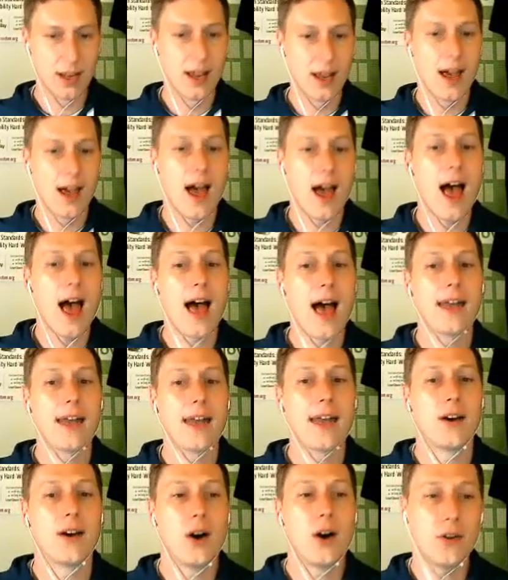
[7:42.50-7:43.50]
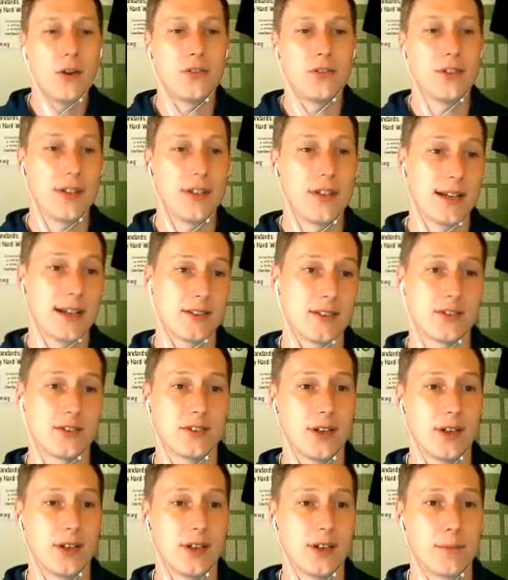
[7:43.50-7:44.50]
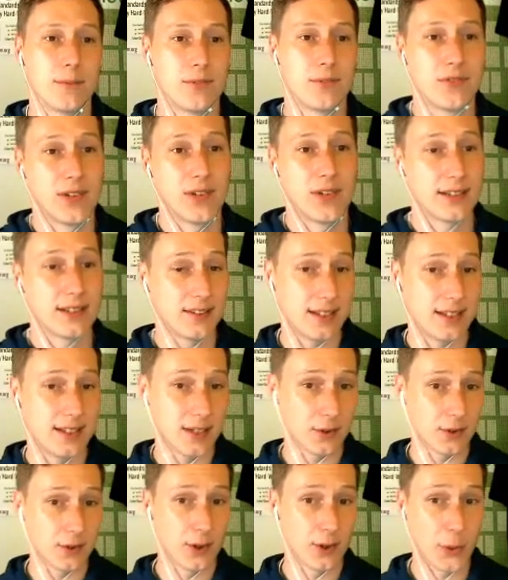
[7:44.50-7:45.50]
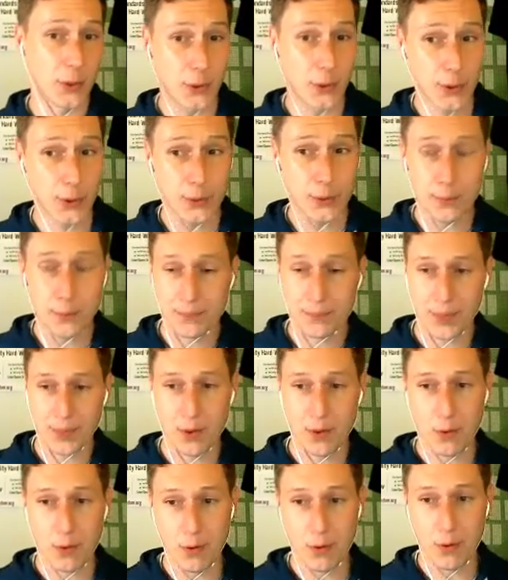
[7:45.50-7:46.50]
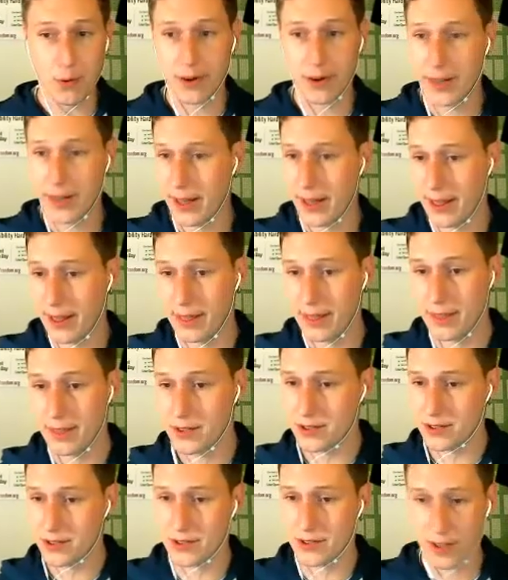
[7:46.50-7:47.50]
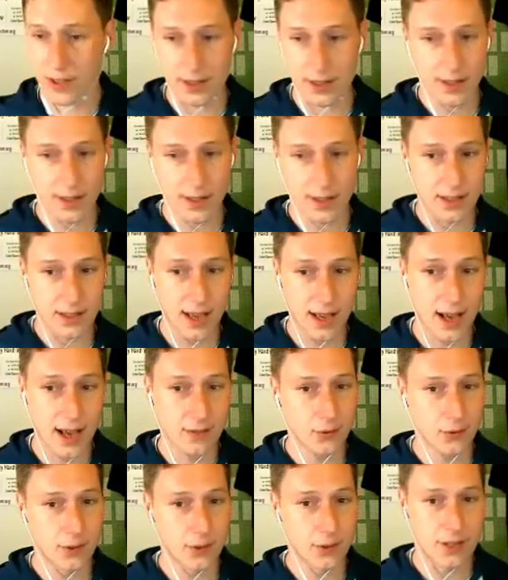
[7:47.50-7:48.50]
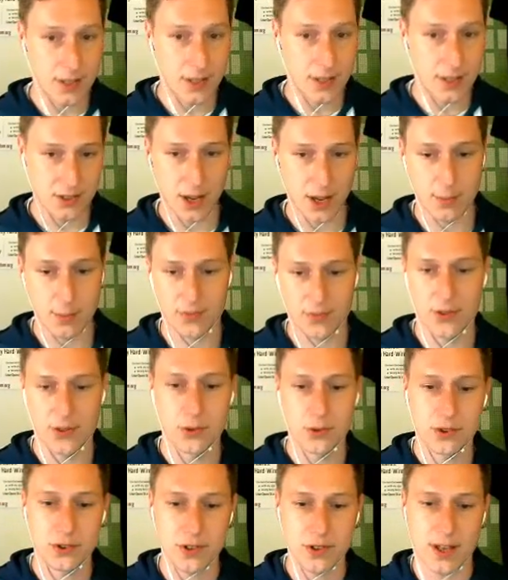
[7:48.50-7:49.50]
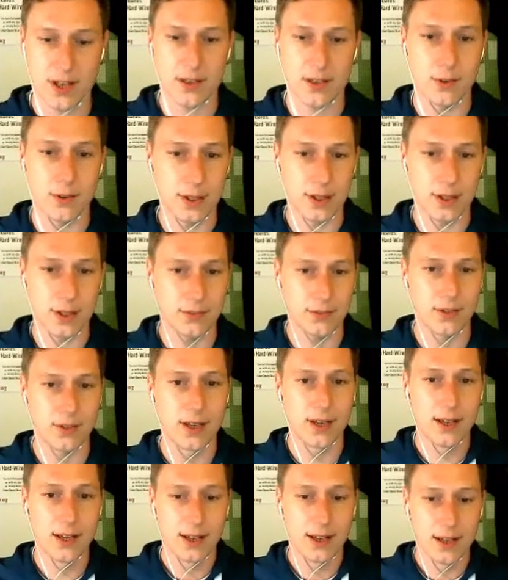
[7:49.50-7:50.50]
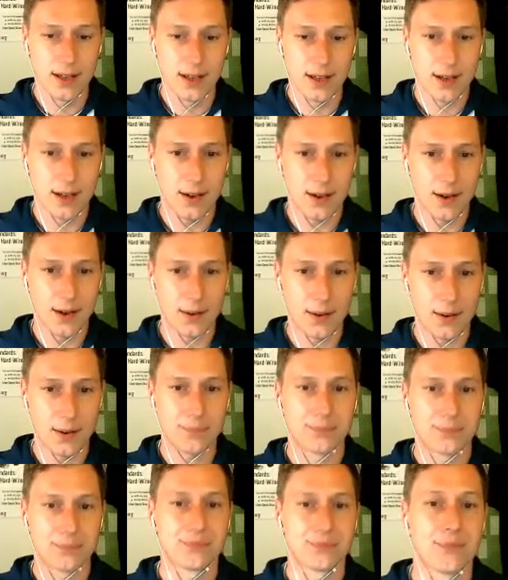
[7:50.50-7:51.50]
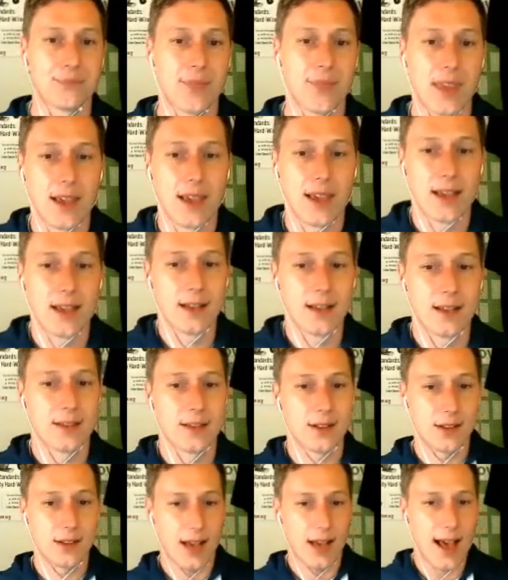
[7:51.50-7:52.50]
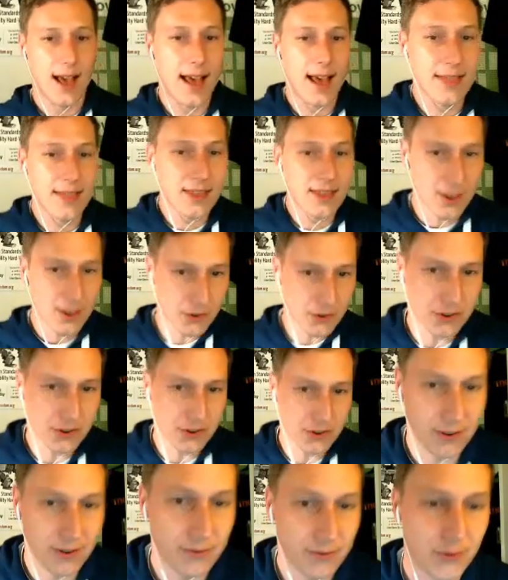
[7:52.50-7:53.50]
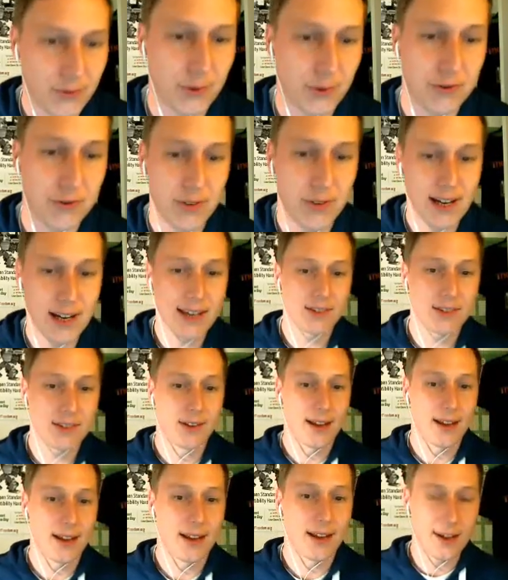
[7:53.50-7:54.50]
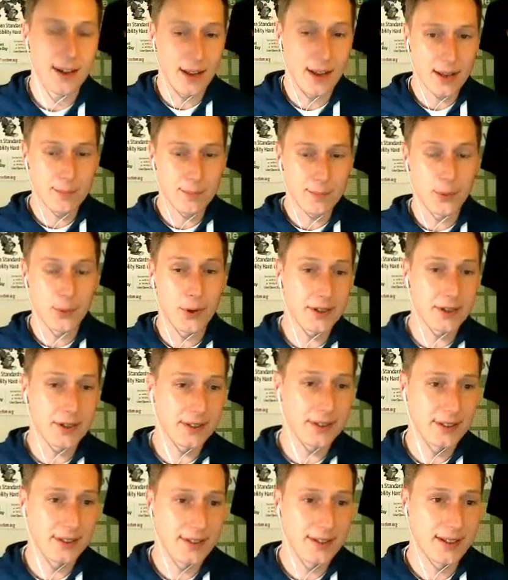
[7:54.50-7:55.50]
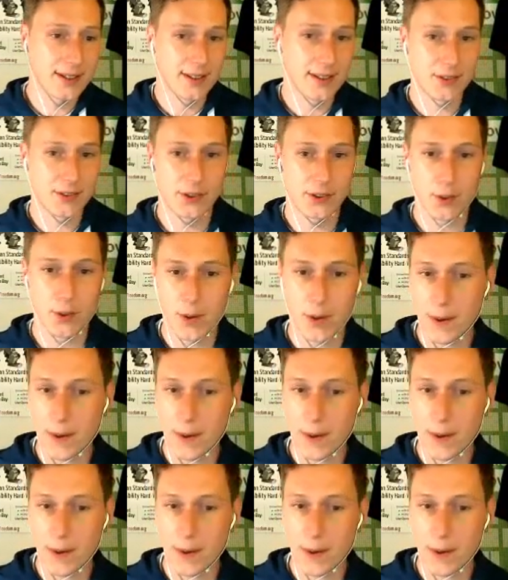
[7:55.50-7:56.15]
and often that's reflected in your logo, or in the style that you have, or in the type of users that you have. And the users are, of course, really important. So